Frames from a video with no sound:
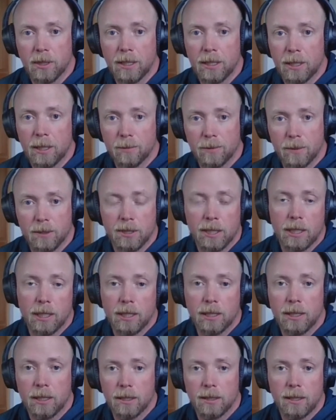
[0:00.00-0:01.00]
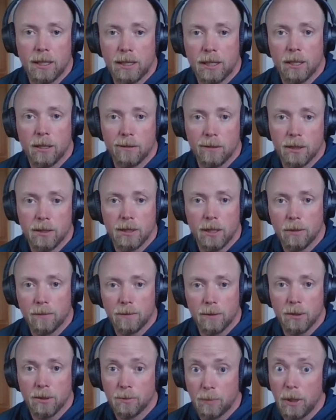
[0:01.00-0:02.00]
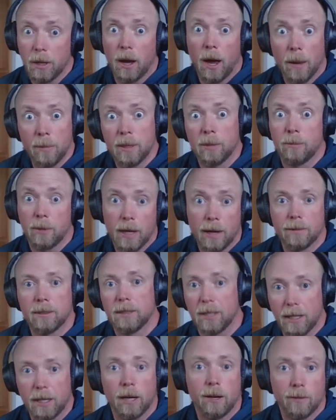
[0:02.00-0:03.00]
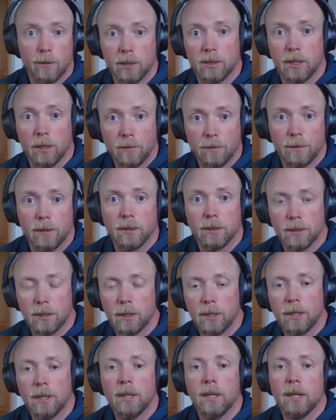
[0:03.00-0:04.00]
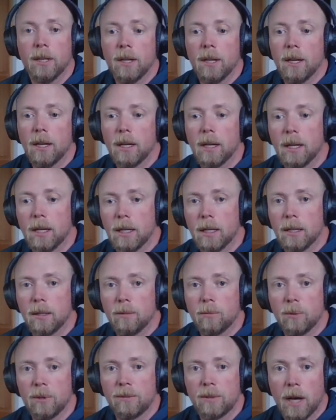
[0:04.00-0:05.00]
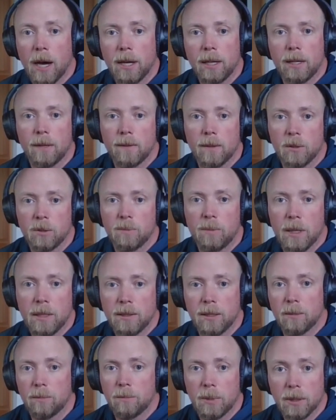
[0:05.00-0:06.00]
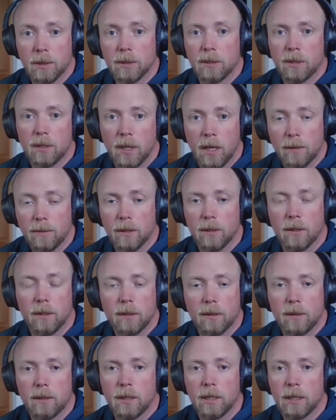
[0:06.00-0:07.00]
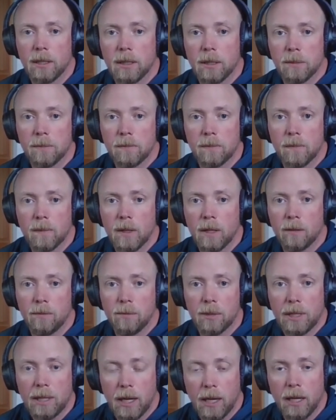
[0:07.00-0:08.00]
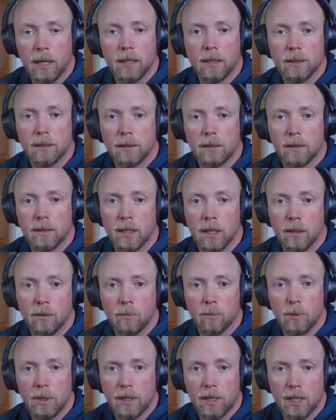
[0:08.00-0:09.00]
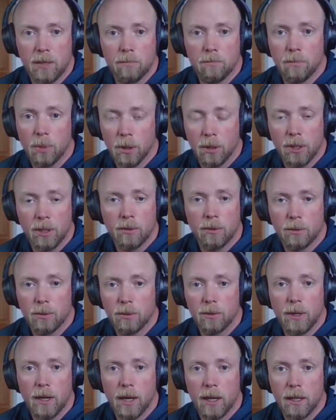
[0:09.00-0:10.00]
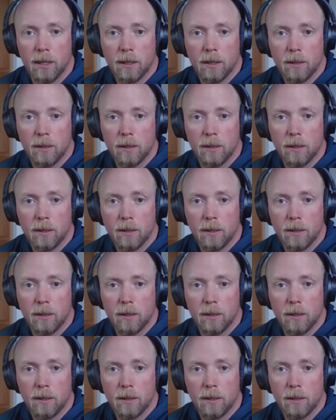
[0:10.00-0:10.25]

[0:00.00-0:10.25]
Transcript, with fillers: I am for saying I need to take care of ourselves first. But I mean, we have to take care of ourselves first uh, we've got to get those basic bills covered. Um, if we can't, then we keep burning through that